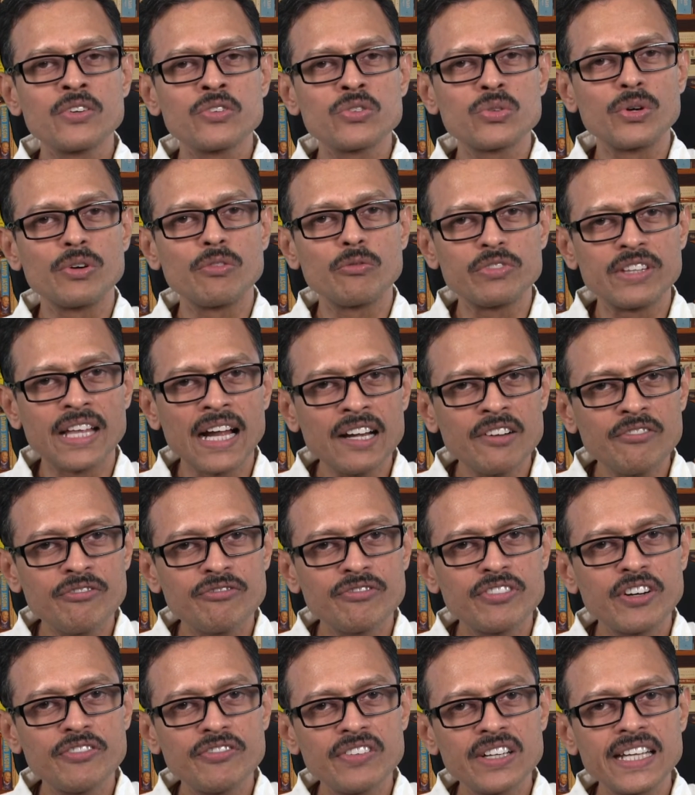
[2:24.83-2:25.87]
So that
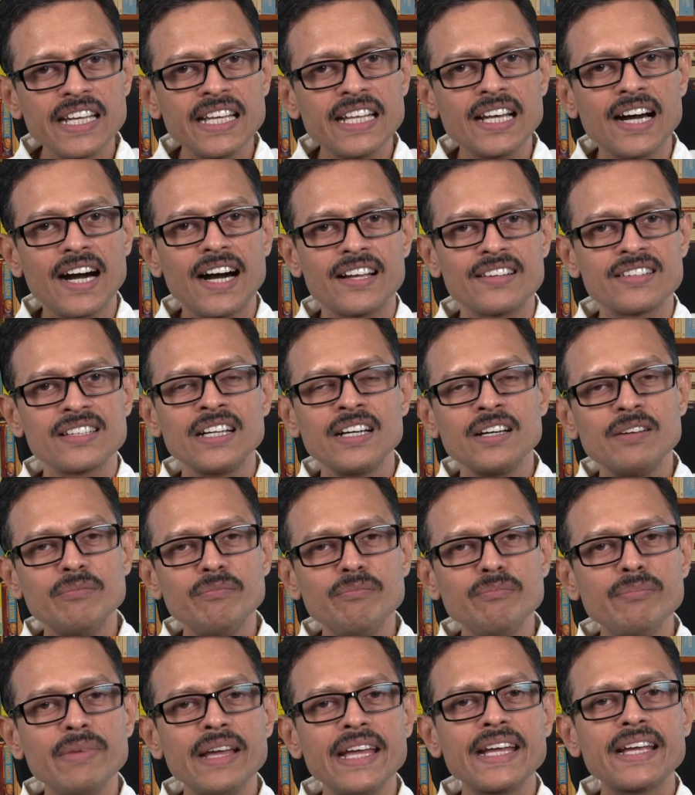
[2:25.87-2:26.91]
15 hours,
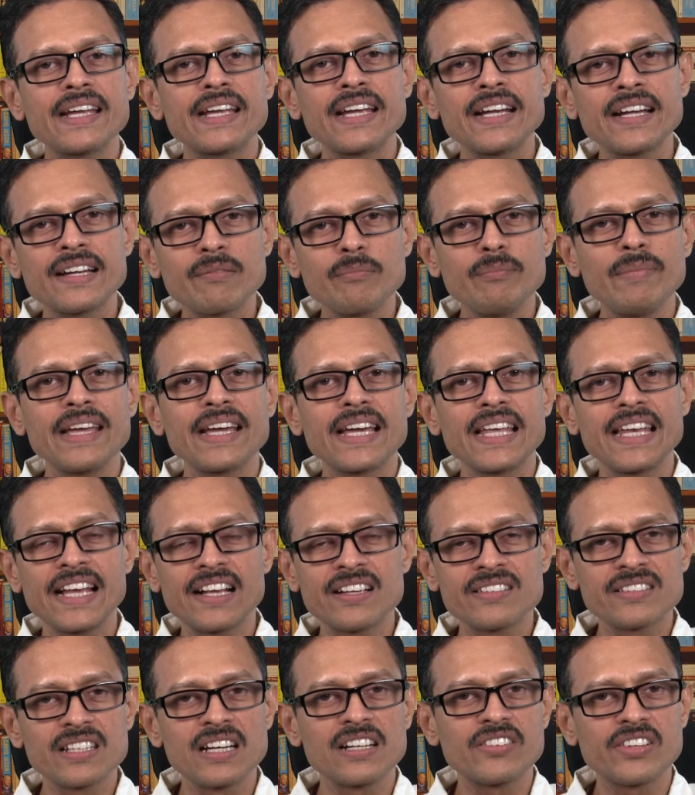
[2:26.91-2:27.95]
make an
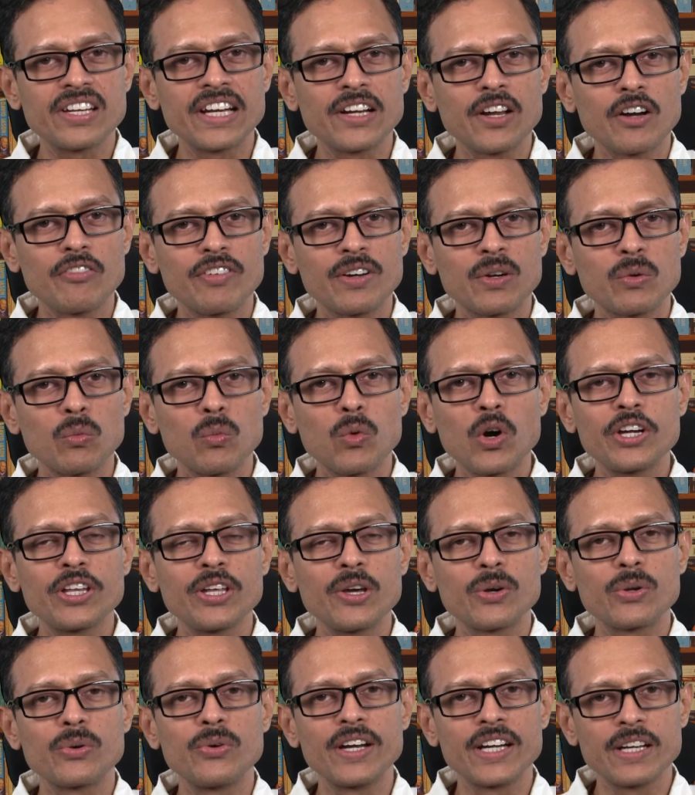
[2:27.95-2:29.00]
Excel sheet of it, what
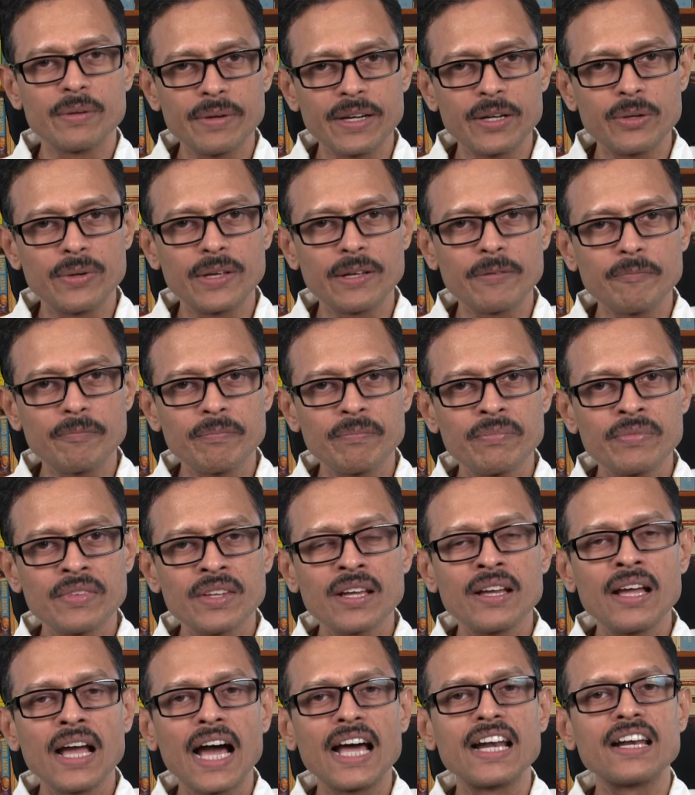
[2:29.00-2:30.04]
you're going to be doing,
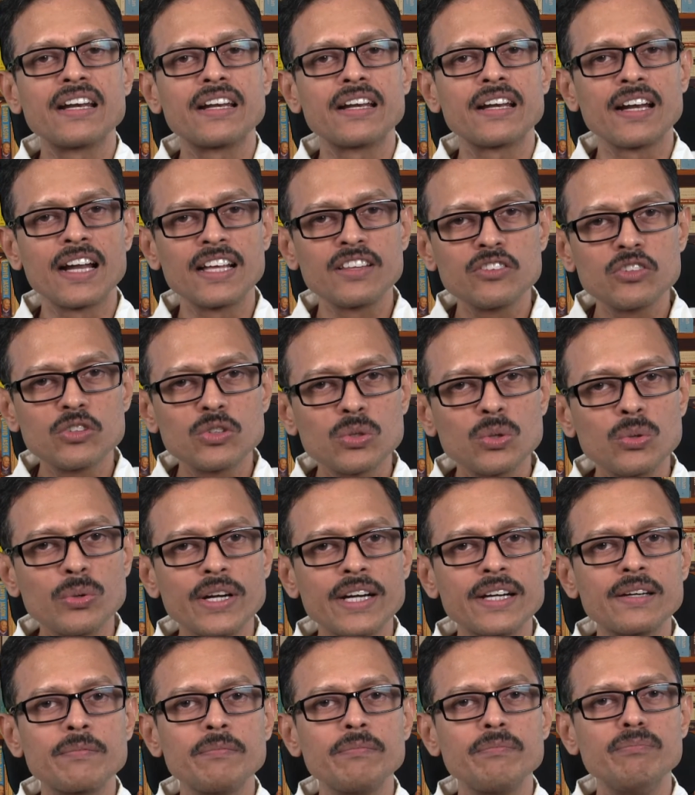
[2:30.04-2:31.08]
and run through
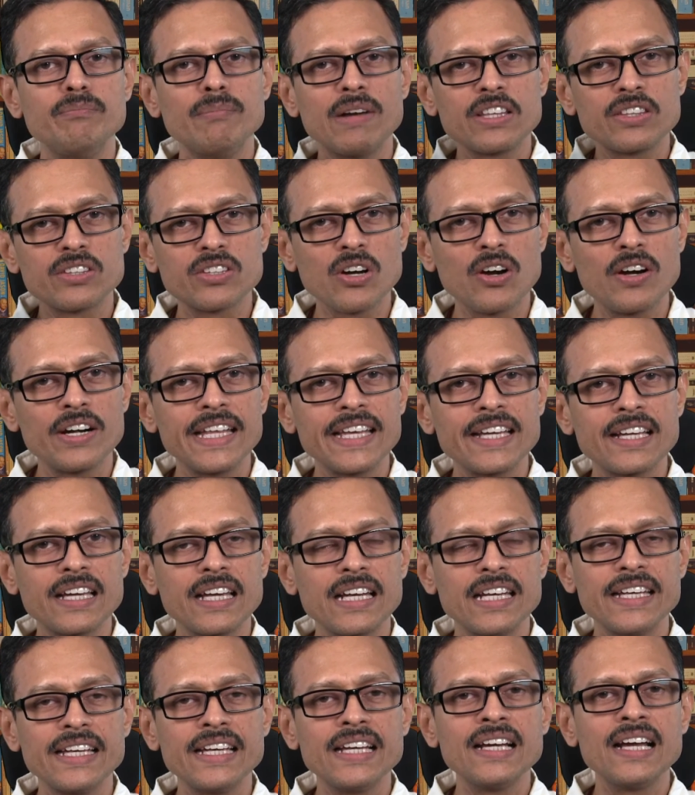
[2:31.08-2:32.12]
it
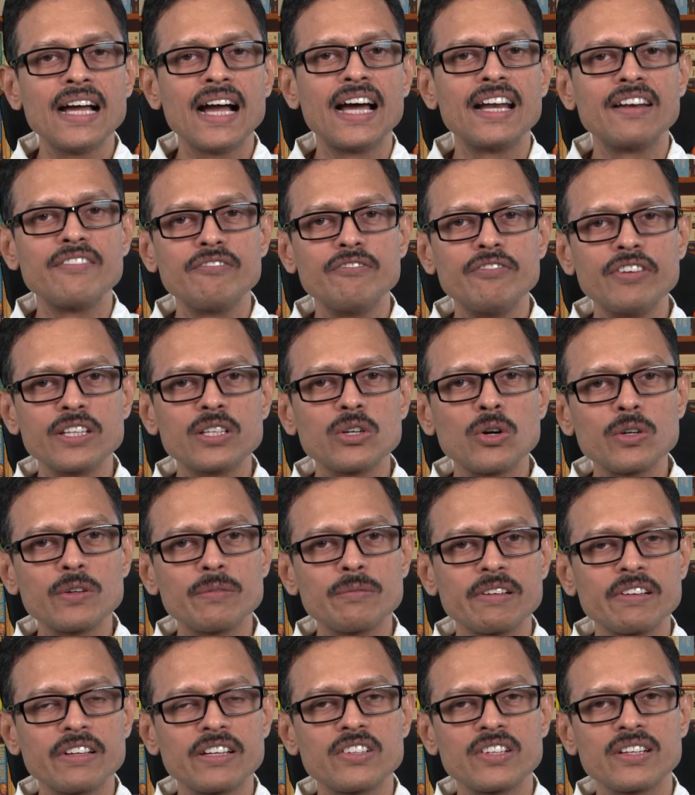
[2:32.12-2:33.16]
methodically and
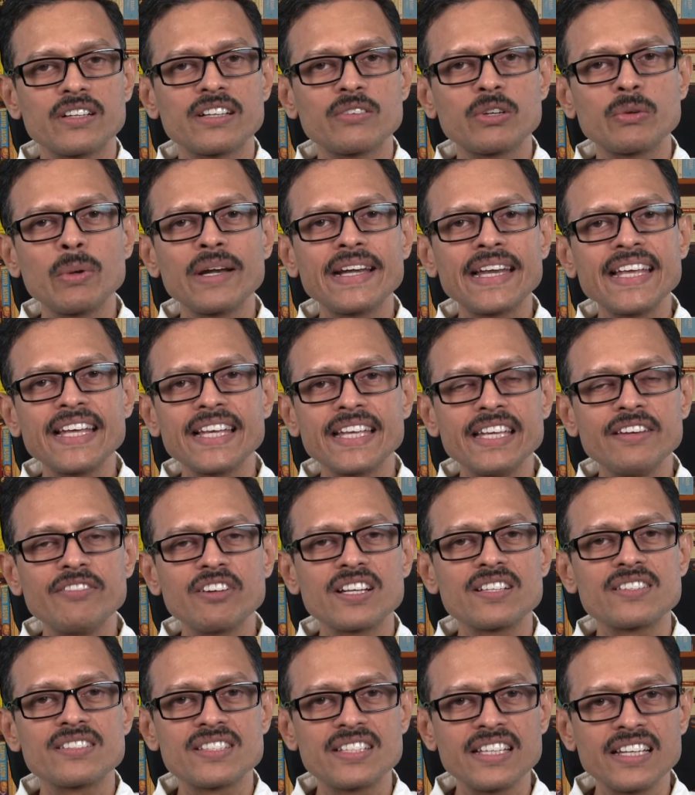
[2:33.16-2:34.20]
without quitting
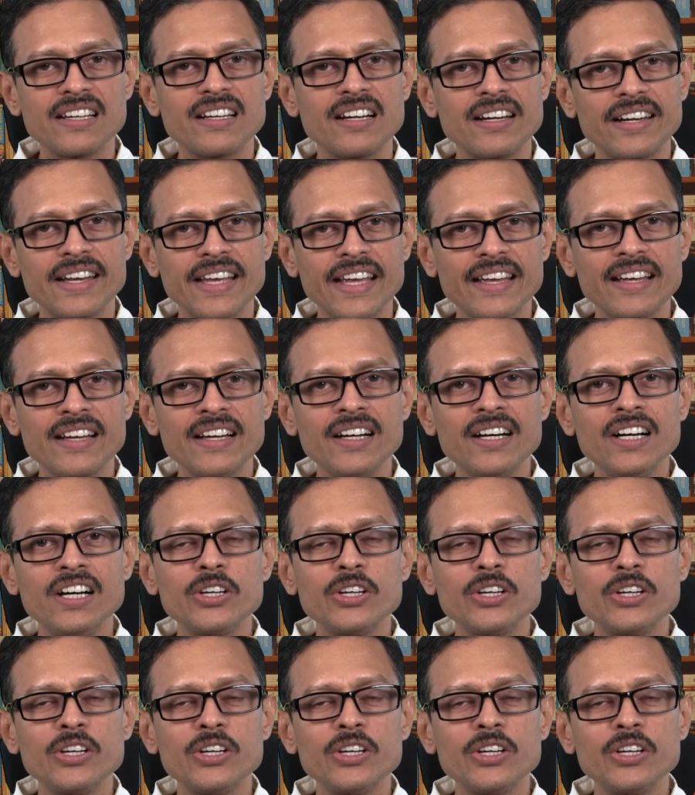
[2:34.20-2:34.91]
even a single day.